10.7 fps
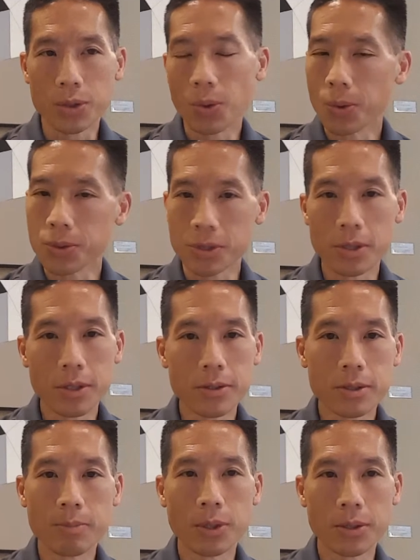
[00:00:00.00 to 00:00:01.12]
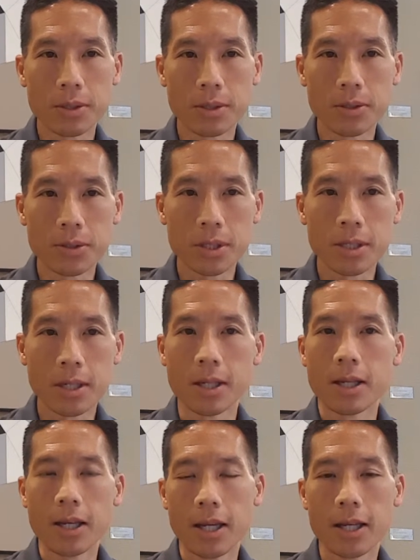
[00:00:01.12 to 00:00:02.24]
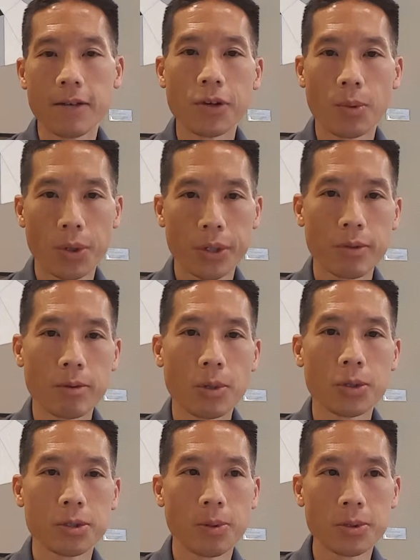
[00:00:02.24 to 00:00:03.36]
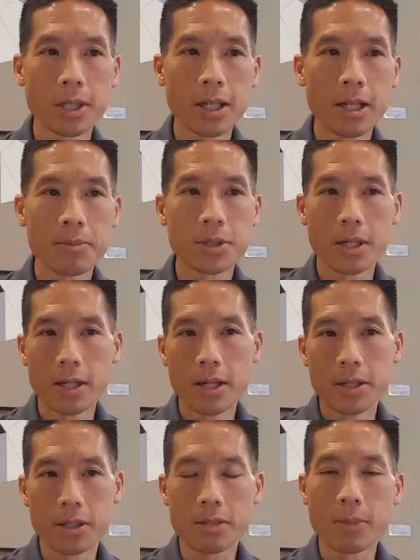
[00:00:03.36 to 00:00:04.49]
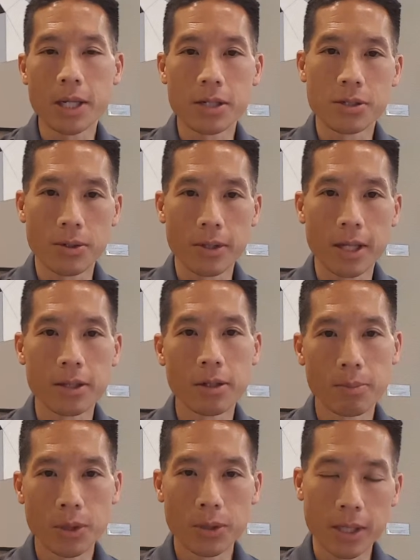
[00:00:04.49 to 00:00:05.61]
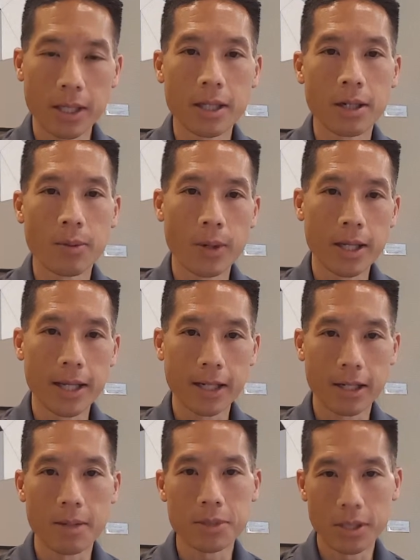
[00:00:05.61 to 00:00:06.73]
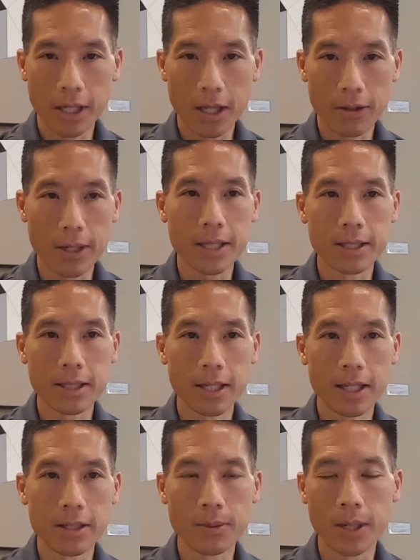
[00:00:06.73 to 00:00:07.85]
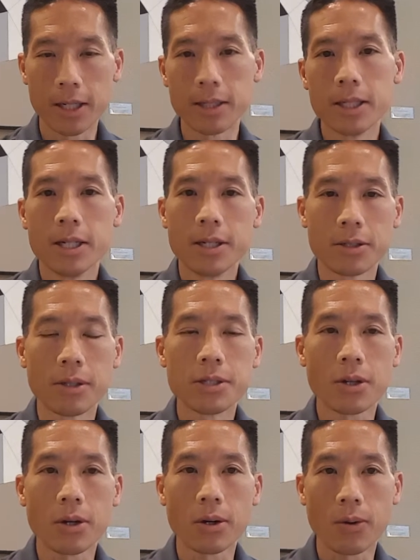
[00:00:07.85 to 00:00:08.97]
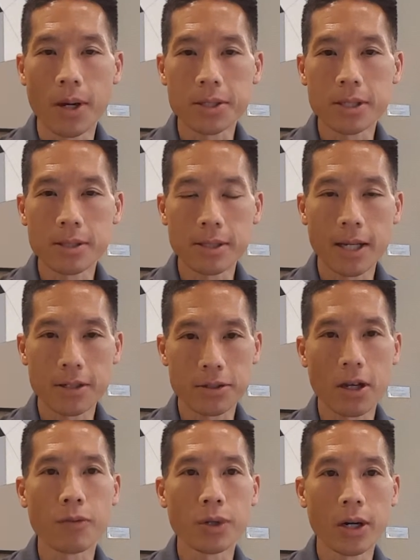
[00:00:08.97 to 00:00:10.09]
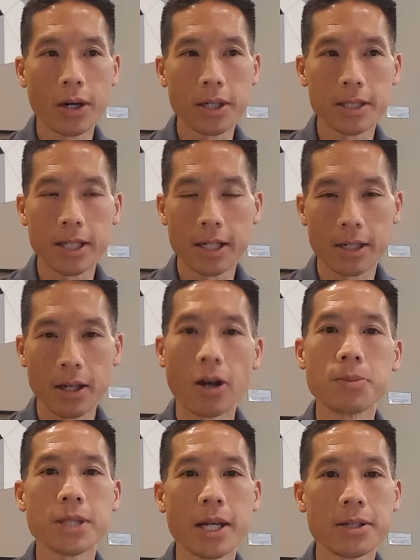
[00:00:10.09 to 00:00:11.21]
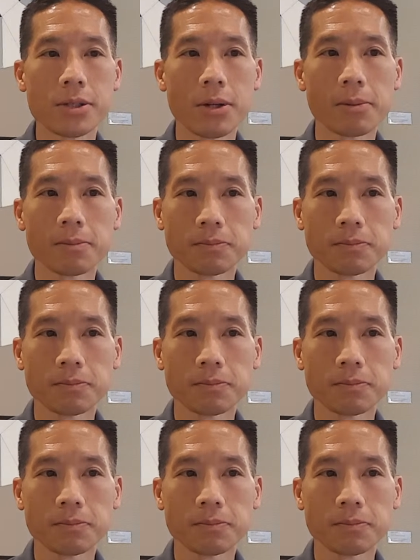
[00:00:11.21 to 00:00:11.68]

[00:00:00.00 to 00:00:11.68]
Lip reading: tools do you use to build the solution, and if you're working with multiple teams, just making sure that they're building it in a way that comes together at the end, right? So these are all questions that a software architect helps answer.